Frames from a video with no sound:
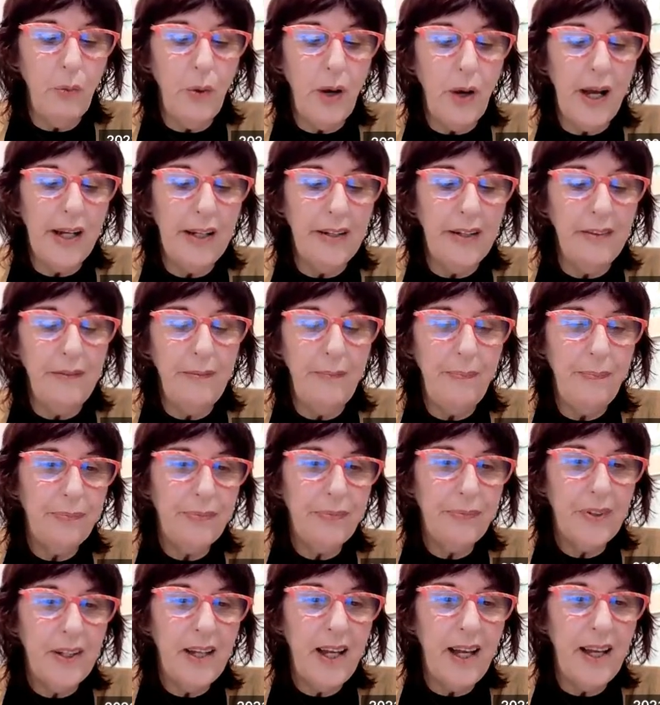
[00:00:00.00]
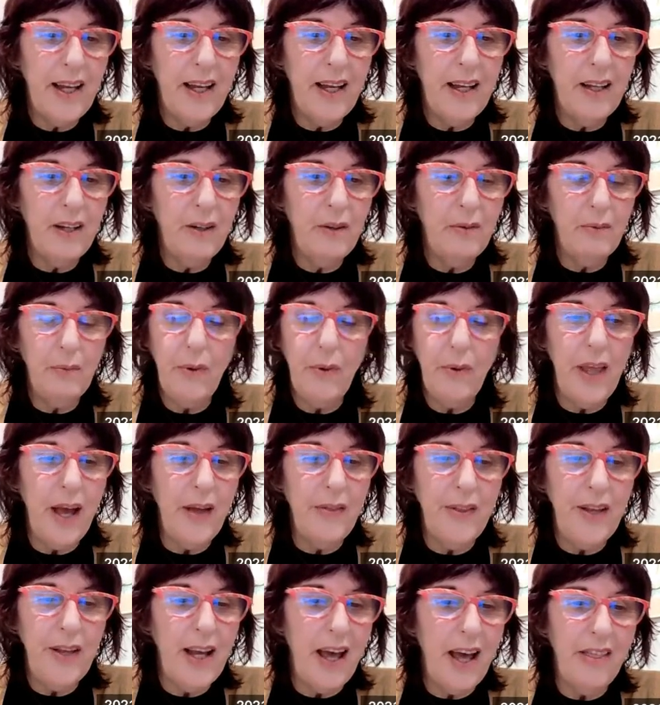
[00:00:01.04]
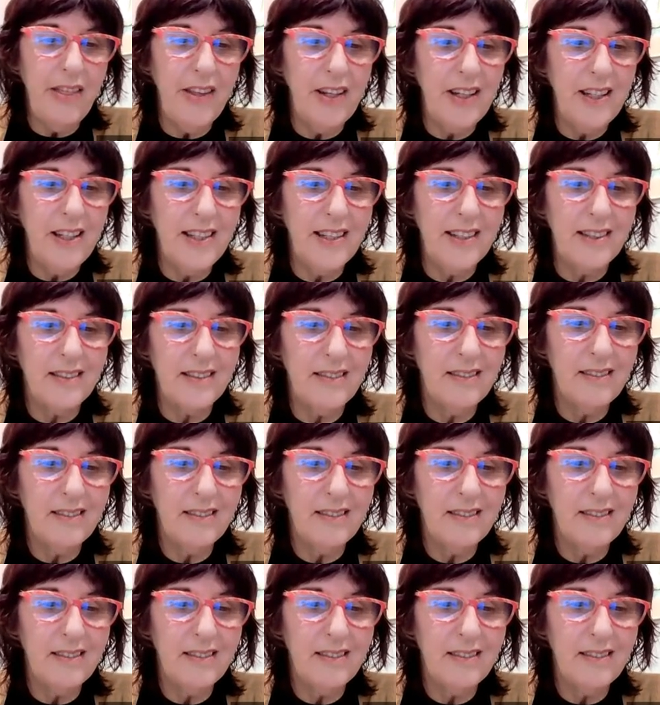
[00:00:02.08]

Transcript: one without the others.